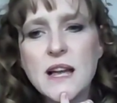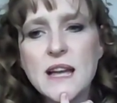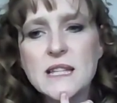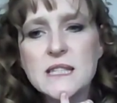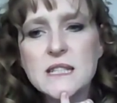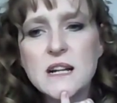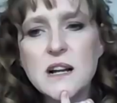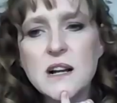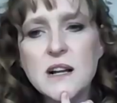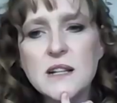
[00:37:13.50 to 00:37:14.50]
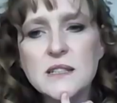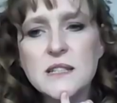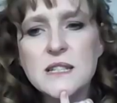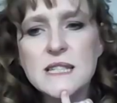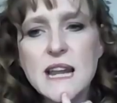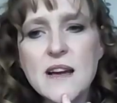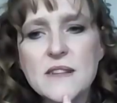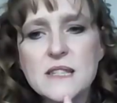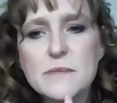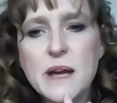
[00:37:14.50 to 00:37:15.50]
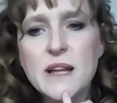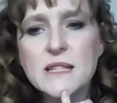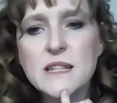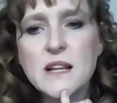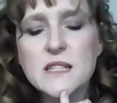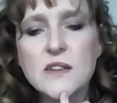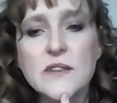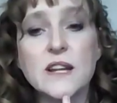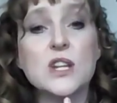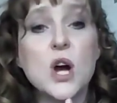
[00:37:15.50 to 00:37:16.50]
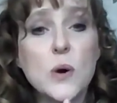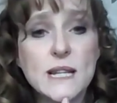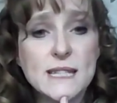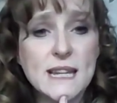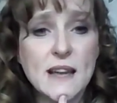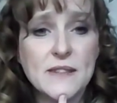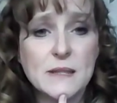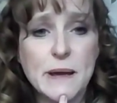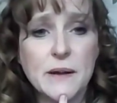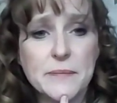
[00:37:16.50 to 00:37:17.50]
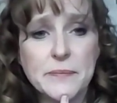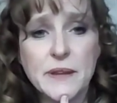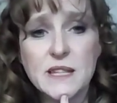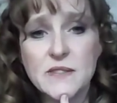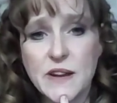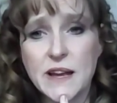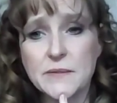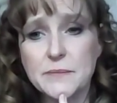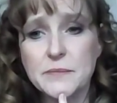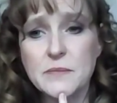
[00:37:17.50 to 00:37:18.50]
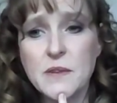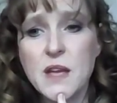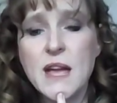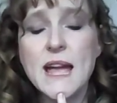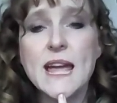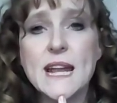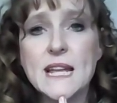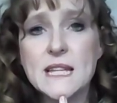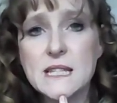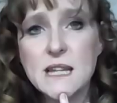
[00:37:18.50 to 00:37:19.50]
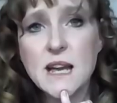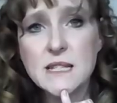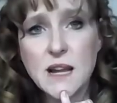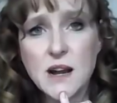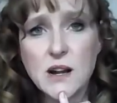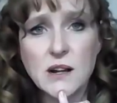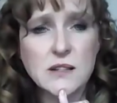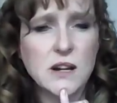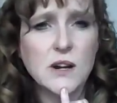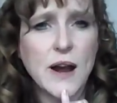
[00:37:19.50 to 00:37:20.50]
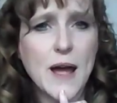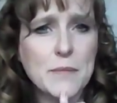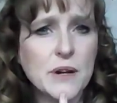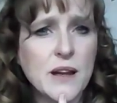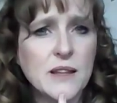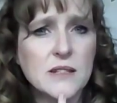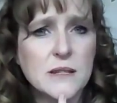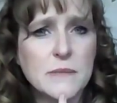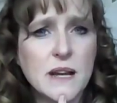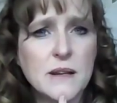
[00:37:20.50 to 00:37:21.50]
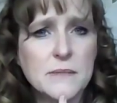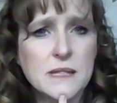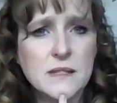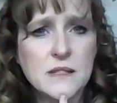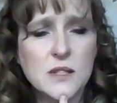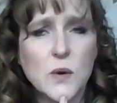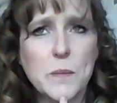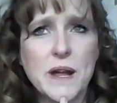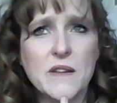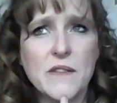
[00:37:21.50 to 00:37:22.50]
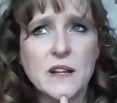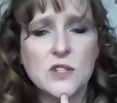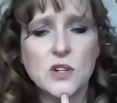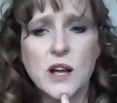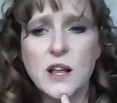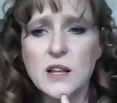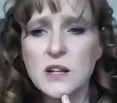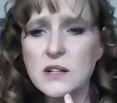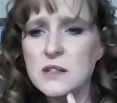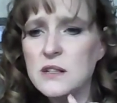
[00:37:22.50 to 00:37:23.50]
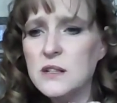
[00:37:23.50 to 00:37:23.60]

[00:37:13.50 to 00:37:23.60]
It's called, does it have a smell? It's called sulfonated. No, it doesn't have a smell. It's fine. It is a dark, darker amber color sometimes, so it might affect your color.